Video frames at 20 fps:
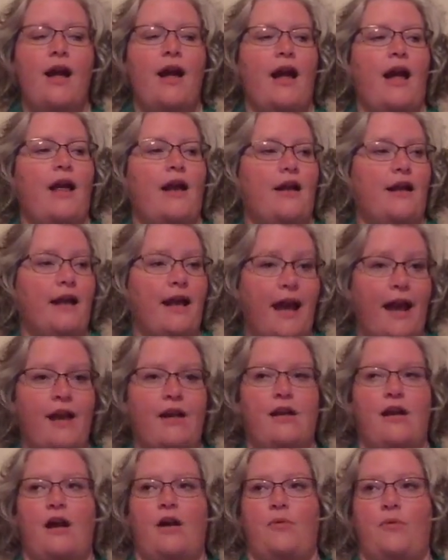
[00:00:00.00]
And again,
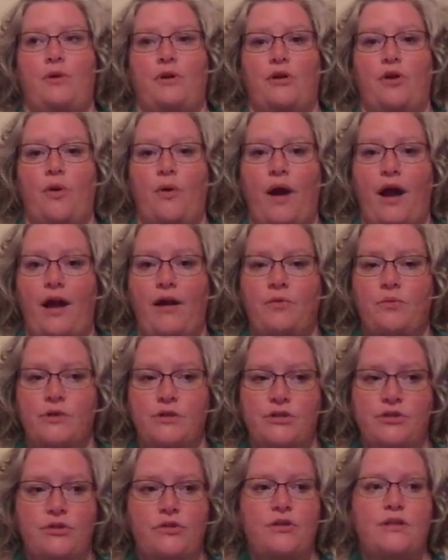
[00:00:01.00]
I would go ahead with
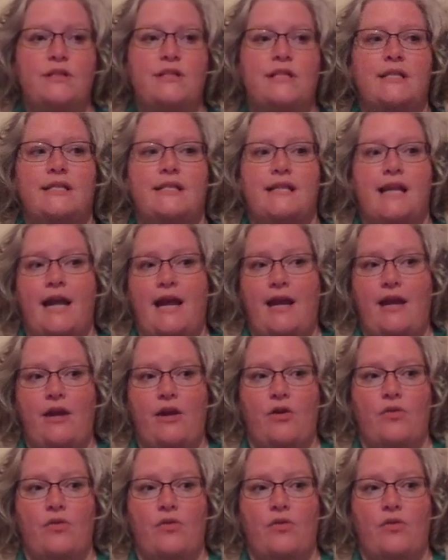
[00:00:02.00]
students and say,